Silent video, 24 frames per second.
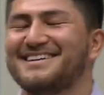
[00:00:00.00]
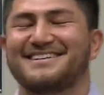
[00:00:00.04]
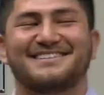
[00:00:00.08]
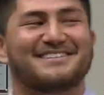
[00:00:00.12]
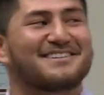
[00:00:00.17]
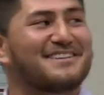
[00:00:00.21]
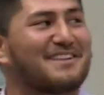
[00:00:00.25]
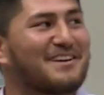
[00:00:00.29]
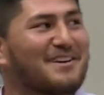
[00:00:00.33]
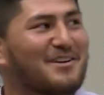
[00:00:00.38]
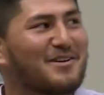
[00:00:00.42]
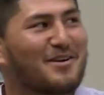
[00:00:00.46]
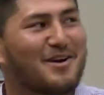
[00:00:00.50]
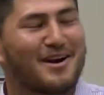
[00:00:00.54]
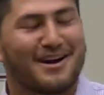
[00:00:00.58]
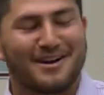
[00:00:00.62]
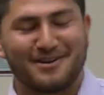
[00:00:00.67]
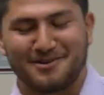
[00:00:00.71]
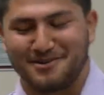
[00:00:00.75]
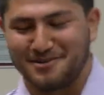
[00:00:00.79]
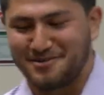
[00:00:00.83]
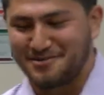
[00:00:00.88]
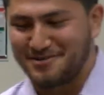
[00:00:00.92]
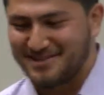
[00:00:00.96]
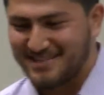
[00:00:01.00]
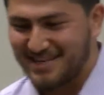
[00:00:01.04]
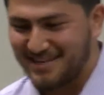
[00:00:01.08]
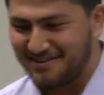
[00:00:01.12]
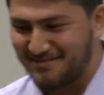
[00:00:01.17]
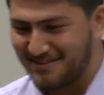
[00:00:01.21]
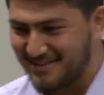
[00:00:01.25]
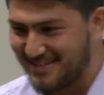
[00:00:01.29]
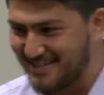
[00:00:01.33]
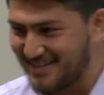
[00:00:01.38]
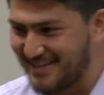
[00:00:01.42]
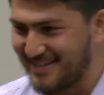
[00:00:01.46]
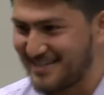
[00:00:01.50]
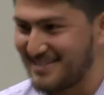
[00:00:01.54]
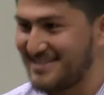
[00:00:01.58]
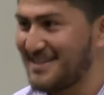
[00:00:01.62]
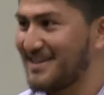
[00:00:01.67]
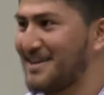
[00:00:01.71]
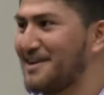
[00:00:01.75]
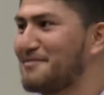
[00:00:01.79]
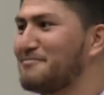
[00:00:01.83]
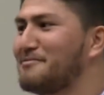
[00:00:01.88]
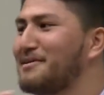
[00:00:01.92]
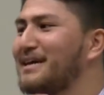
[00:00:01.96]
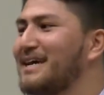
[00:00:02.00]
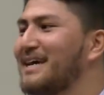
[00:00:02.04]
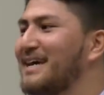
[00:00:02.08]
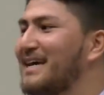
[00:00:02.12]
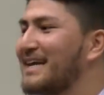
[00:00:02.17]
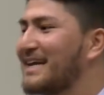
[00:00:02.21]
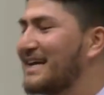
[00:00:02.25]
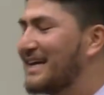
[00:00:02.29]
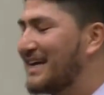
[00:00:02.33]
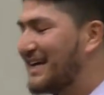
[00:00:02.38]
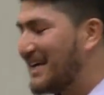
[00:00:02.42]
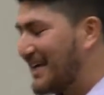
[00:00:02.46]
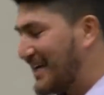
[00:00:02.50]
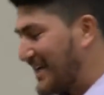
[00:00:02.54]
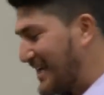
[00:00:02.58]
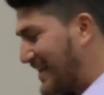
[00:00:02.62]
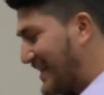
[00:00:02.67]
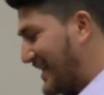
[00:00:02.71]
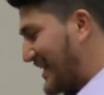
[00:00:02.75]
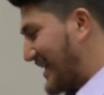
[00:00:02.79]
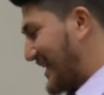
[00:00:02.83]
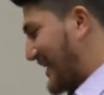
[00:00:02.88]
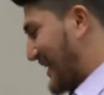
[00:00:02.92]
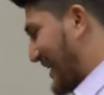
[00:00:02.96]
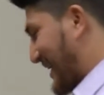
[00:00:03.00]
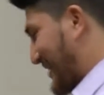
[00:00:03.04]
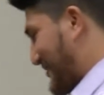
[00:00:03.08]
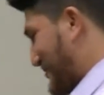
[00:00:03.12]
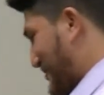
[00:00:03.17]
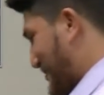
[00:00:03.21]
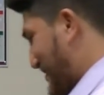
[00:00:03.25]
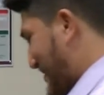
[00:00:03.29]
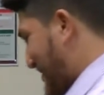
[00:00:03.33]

to the guy who'd receive us, and he said, "Up you get." And we